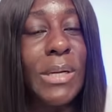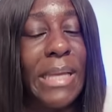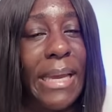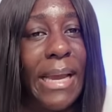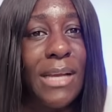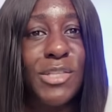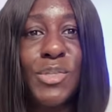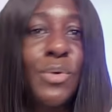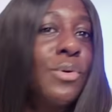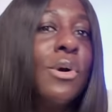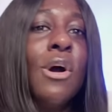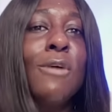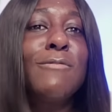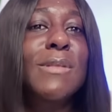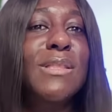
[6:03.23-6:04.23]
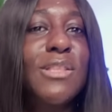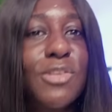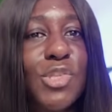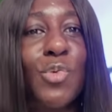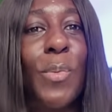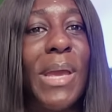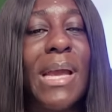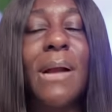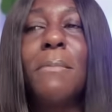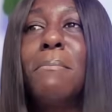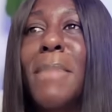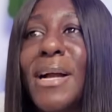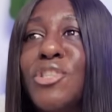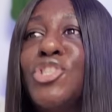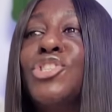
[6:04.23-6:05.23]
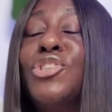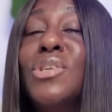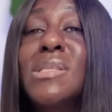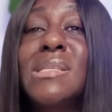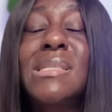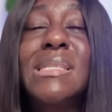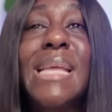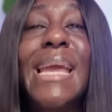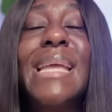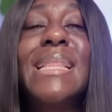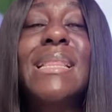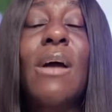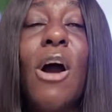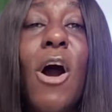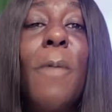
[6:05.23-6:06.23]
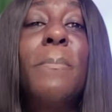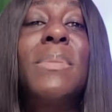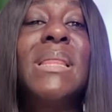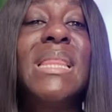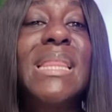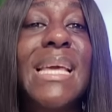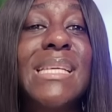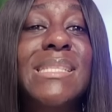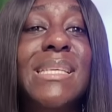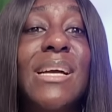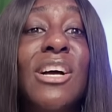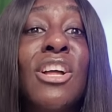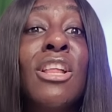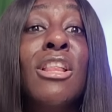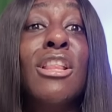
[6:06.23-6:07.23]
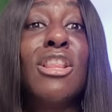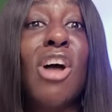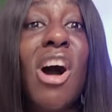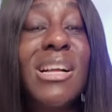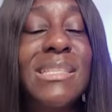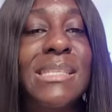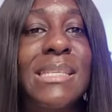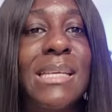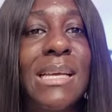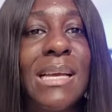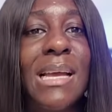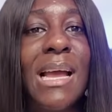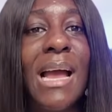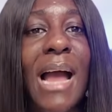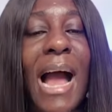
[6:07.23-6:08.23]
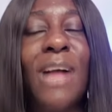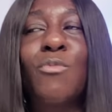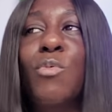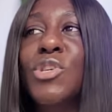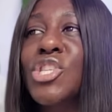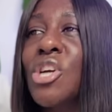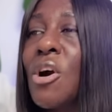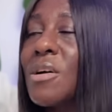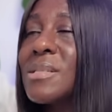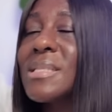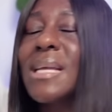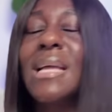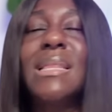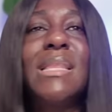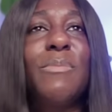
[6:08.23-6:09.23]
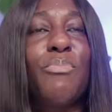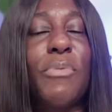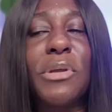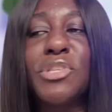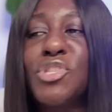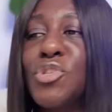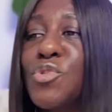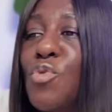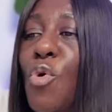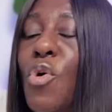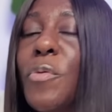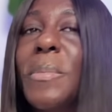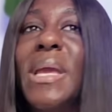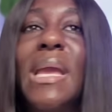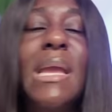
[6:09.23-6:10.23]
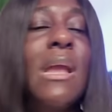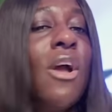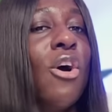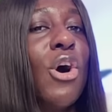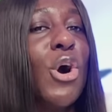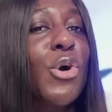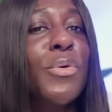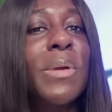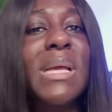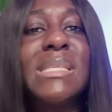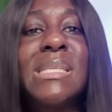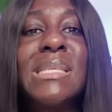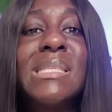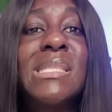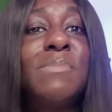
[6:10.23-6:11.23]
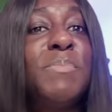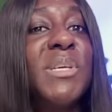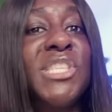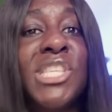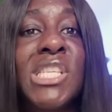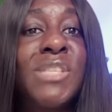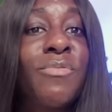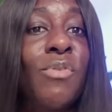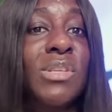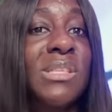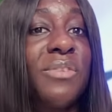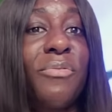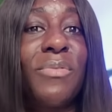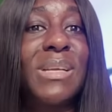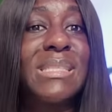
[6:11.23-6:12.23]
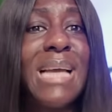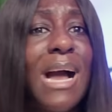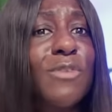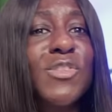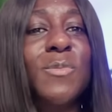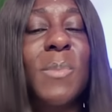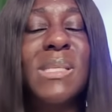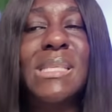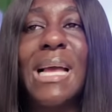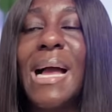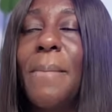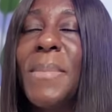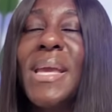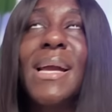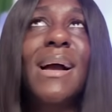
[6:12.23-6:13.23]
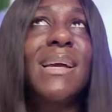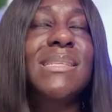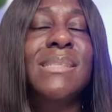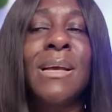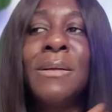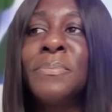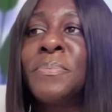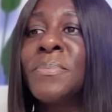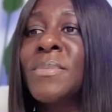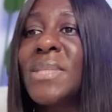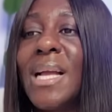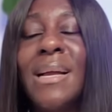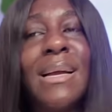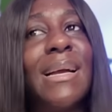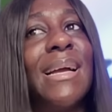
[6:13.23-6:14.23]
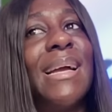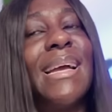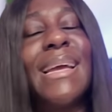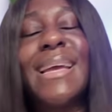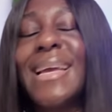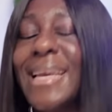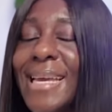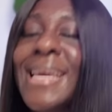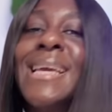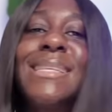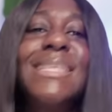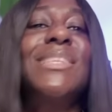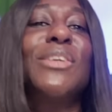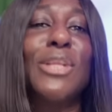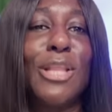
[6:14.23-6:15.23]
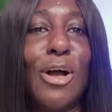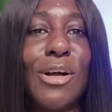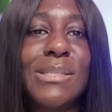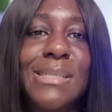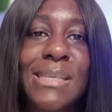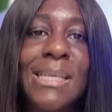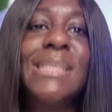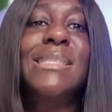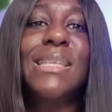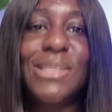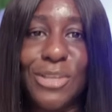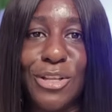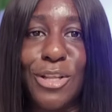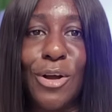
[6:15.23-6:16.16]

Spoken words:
And so for this week, Mcjunior stayed up late a lot and was constantly brainstorming on creating speeches for different housemates. I mean, guys, he did a lot. He did a lot.